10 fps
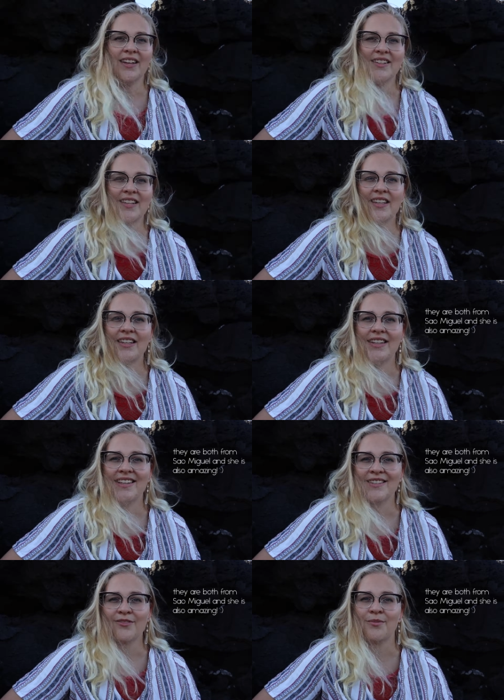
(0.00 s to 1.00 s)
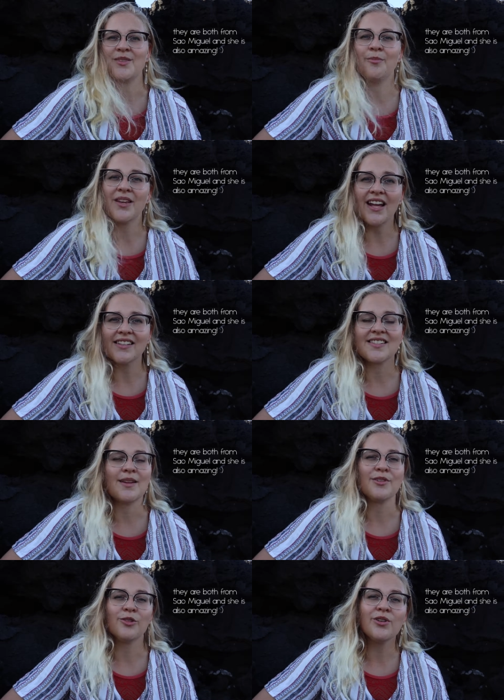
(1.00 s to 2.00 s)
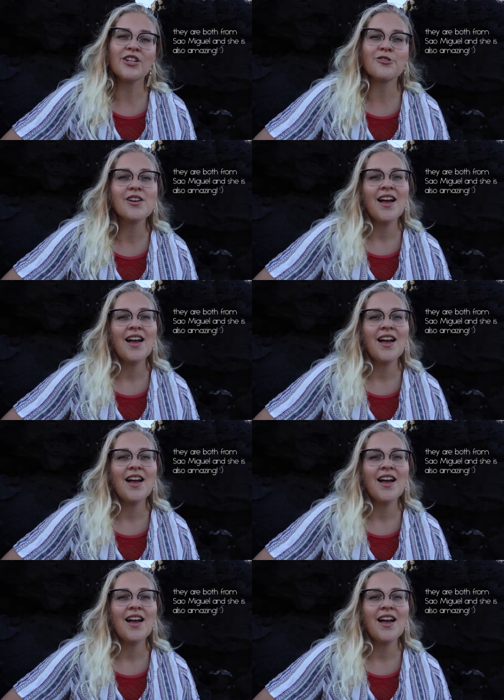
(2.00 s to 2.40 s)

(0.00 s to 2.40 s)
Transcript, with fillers: and he is from São Miguel. His name is Luis.